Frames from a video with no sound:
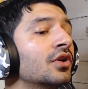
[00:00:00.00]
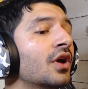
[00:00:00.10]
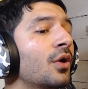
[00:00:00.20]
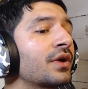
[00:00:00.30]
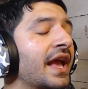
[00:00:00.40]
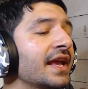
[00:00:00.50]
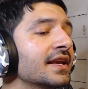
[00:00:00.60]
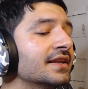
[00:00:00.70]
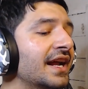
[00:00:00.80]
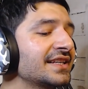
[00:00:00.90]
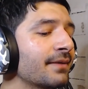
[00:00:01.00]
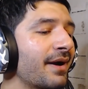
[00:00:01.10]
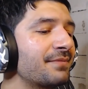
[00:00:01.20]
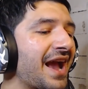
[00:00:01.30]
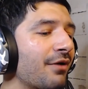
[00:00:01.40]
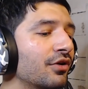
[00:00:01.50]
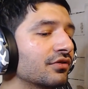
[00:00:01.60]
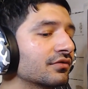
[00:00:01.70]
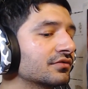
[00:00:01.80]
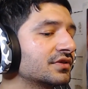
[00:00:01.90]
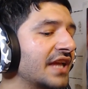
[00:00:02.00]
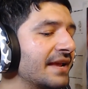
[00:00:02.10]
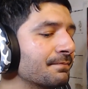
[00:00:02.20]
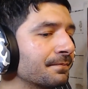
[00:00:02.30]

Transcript: Okay, Nadia might be our team.